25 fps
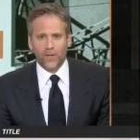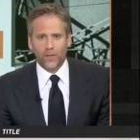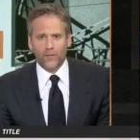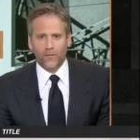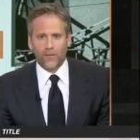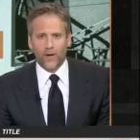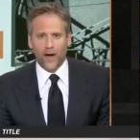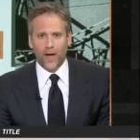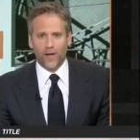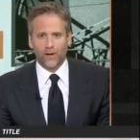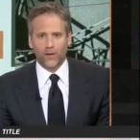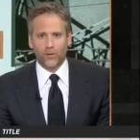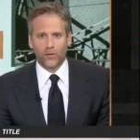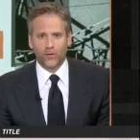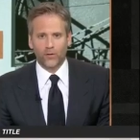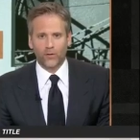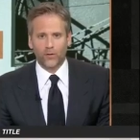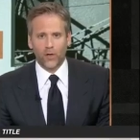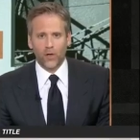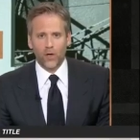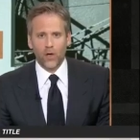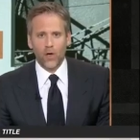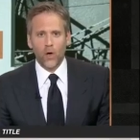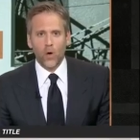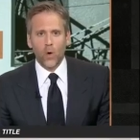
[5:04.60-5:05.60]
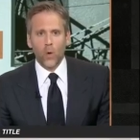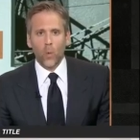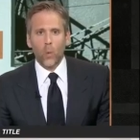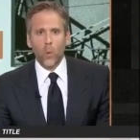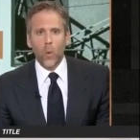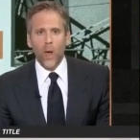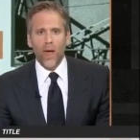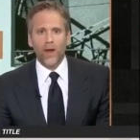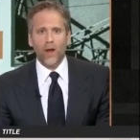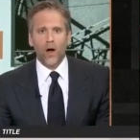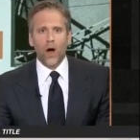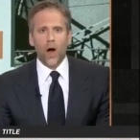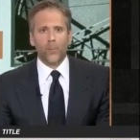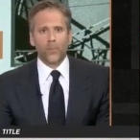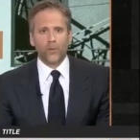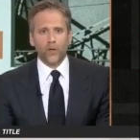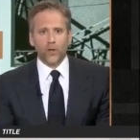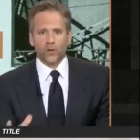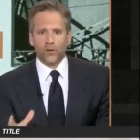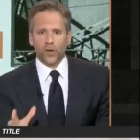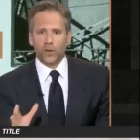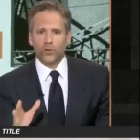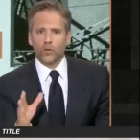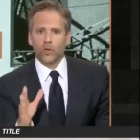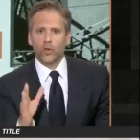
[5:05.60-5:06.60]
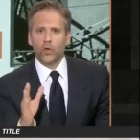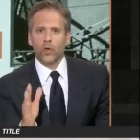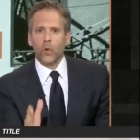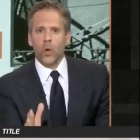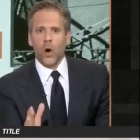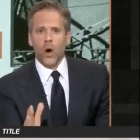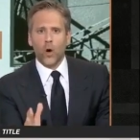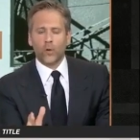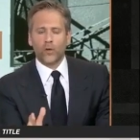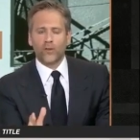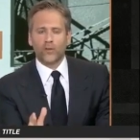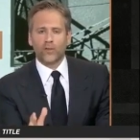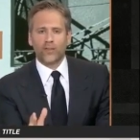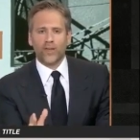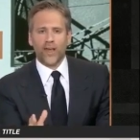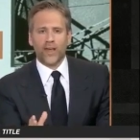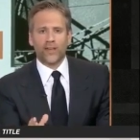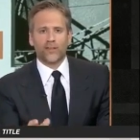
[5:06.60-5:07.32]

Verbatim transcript: finals went up because, as you always say,